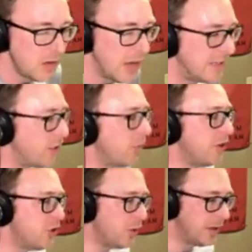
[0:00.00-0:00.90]
I don't
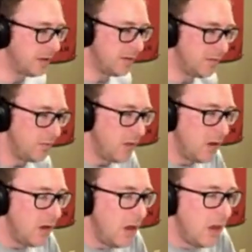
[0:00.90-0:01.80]
enjoy it.
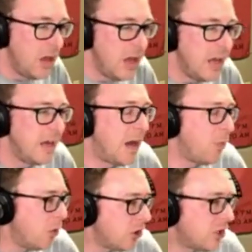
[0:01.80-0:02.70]
And I
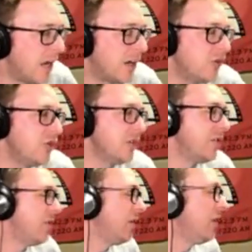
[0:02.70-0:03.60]
wish I could
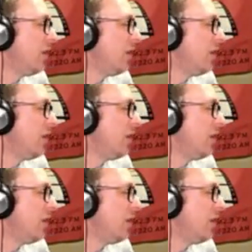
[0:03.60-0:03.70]
just